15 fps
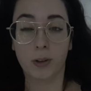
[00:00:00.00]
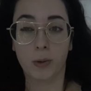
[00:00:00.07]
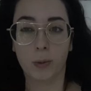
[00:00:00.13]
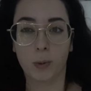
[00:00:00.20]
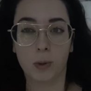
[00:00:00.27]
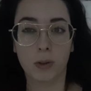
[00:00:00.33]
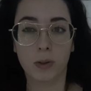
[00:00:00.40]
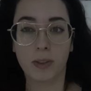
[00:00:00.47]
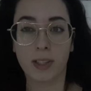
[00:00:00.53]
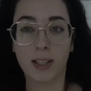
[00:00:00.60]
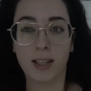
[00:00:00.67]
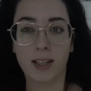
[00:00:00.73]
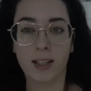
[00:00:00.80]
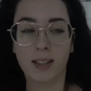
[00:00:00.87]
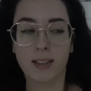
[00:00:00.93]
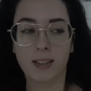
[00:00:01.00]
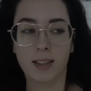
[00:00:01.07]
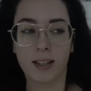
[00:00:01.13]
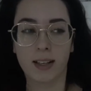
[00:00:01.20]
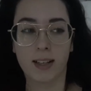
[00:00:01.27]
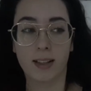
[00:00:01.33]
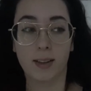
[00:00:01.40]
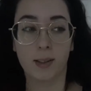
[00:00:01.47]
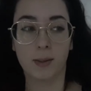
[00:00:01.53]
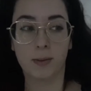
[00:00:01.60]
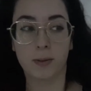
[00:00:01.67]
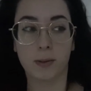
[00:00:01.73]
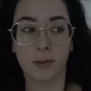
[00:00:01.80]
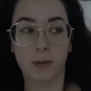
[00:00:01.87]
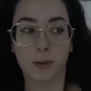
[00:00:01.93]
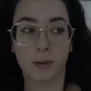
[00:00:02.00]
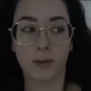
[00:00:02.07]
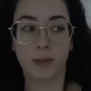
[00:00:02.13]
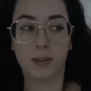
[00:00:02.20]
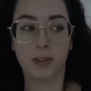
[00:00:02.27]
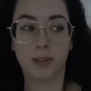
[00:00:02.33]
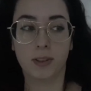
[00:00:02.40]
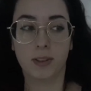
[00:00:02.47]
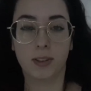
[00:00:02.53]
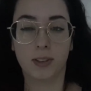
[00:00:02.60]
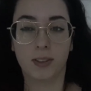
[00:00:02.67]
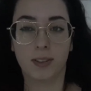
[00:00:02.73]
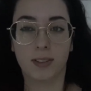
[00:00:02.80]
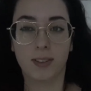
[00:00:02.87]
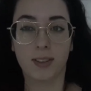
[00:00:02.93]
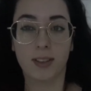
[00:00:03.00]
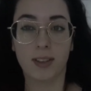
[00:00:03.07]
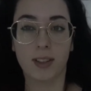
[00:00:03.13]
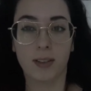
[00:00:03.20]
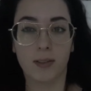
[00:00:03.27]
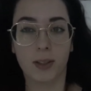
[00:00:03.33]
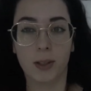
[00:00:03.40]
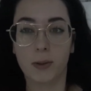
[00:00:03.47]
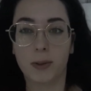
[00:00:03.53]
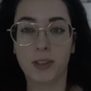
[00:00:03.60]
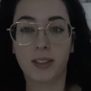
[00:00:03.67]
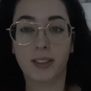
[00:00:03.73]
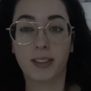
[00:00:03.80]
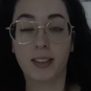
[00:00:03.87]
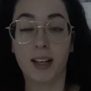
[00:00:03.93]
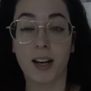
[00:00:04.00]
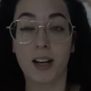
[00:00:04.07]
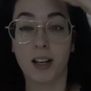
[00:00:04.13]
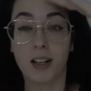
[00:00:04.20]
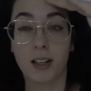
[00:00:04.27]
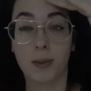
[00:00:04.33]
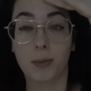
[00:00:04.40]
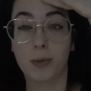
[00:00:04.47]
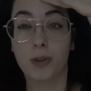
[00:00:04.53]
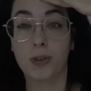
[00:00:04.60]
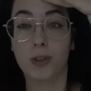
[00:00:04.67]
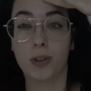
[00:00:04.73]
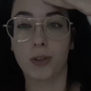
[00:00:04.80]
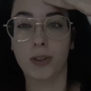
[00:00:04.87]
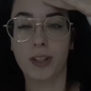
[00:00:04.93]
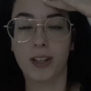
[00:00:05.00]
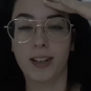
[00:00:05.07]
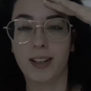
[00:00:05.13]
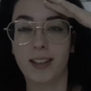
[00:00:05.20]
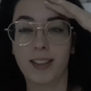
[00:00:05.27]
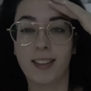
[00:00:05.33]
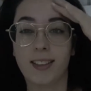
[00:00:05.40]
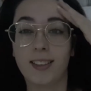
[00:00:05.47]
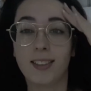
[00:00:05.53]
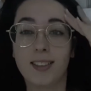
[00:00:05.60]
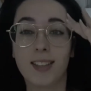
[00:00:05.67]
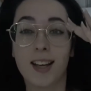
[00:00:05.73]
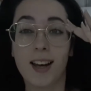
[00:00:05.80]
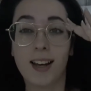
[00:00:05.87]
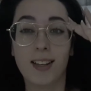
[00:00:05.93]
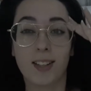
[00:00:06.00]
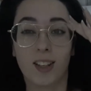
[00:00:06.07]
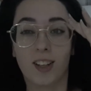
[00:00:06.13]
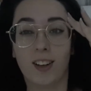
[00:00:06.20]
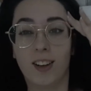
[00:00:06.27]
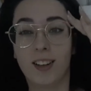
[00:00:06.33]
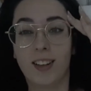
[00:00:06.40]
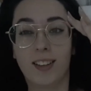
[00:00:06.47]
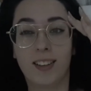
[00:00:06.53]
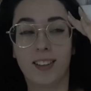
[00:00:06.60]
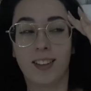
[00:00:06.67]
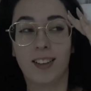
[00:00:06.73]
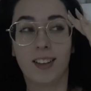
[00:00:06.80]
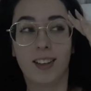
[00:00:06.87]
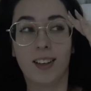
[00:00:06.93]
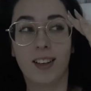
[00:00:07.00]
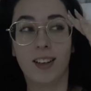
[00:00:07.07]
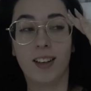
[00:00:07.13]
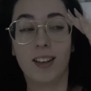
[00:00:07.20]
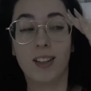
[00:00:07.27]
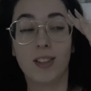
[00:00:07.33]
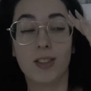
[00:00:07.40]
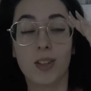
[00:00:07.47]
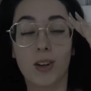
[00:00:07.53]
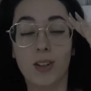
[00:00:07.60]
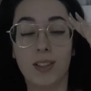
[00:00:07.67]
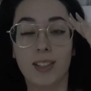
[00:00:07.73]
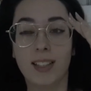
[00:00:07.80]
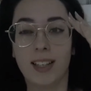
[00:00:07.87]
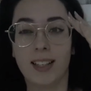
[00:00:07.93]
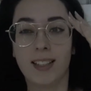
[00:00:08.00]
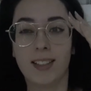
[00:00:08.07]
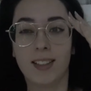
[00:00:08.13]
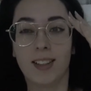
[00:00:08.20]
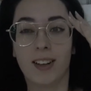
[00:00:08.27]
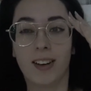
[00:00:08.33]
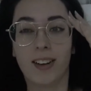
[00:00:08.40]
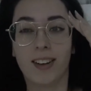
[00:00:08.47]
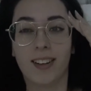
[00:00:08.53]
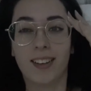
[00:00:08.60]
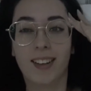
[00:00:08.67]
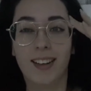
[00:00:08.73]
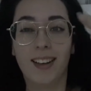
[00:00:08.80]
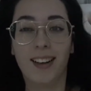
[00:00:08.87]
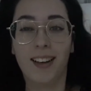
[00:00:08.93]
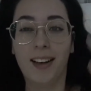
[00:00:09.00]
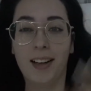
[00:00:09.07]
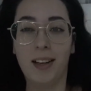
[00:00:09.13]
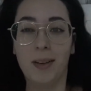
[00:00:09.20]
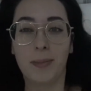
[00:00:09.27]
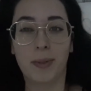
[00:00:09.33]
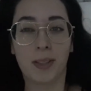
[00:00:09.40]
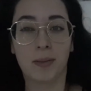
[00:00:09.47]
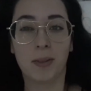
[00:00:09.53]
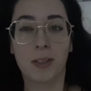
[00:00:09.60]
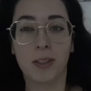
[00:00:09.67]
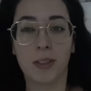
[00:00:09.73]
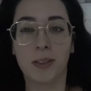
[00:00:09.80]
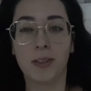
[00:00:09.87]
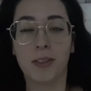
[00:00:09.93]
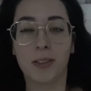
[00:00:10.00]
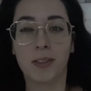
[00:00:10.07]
after the walk we had and the food that we ordered. I am so tired and it's 8 o'clock. It's only 8 o'clock. But I'm so